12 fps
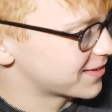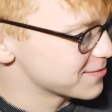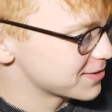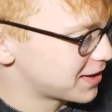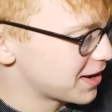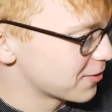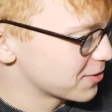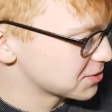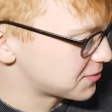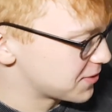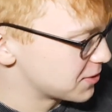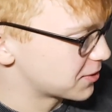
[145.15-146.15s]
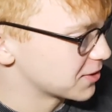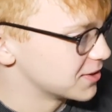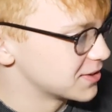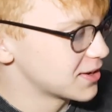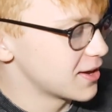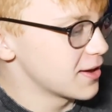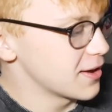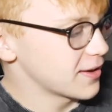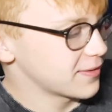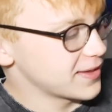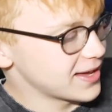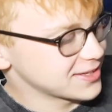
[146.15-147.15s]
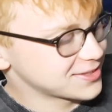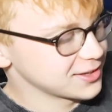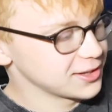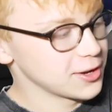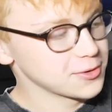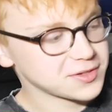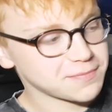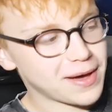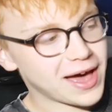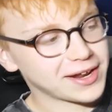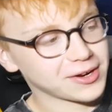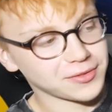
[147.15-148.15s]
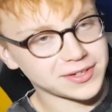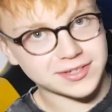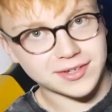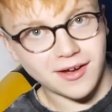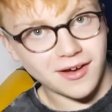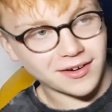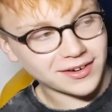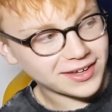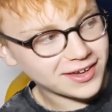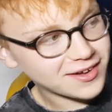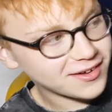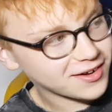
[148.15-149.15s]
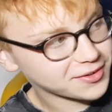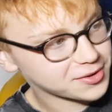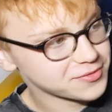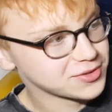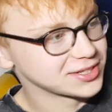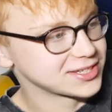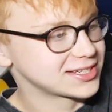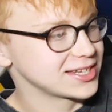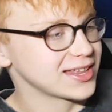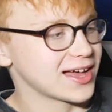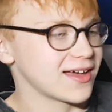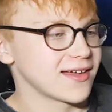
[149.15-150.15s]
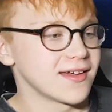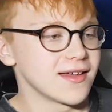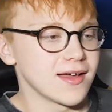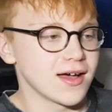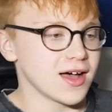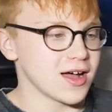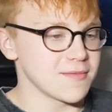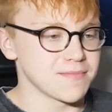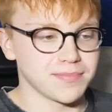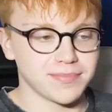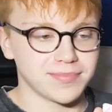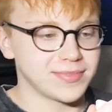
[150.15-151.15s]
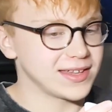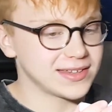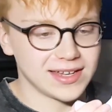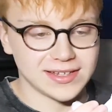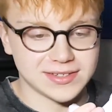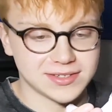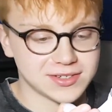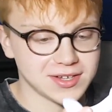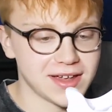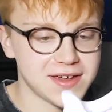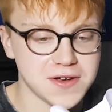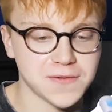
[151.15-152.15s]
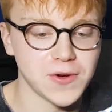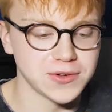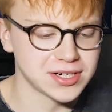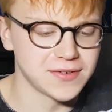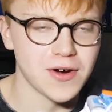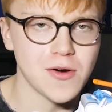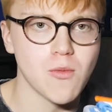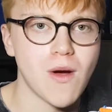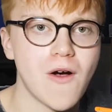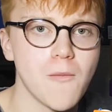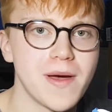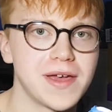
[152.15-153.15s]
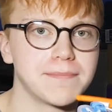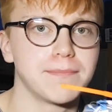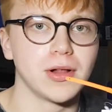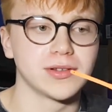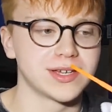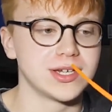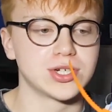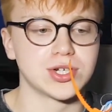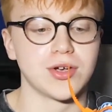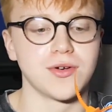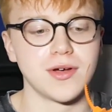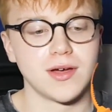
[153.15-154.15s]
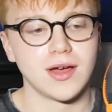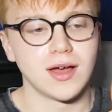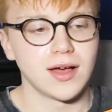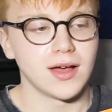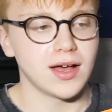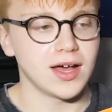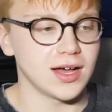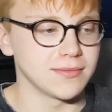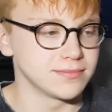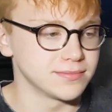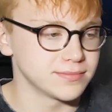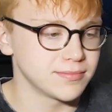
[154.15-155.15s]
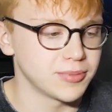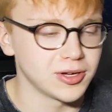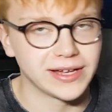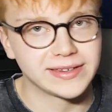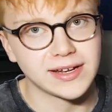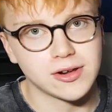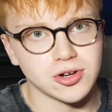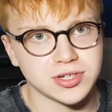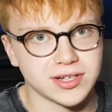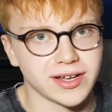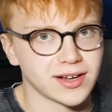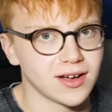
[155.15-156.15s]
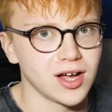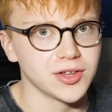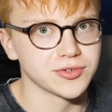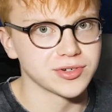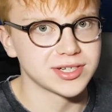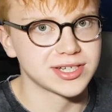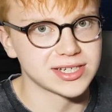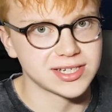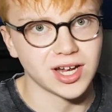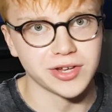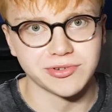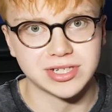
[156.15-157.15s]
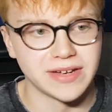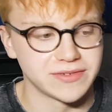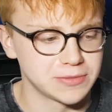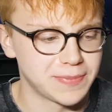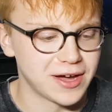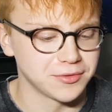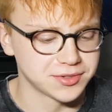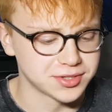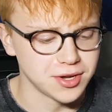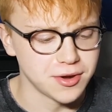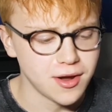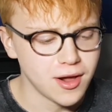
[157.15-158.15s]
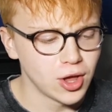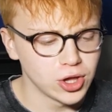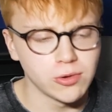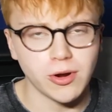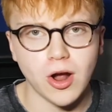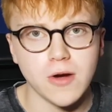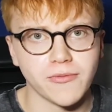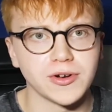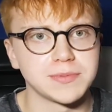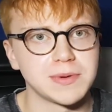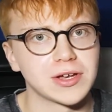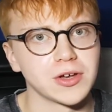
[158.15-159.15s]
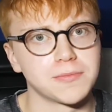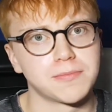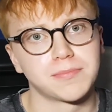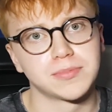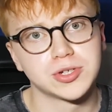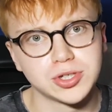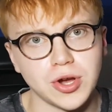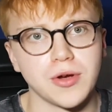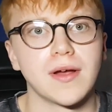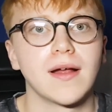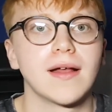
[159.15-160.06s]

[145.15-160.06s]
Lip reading: The materials feel good. There's loads of padding on this tongue here. I don't know if you can see that. It just feels like a very well made, bulky shoe. But it did cost like 160, 170 pounds. So you would hope for it to be a good shoe.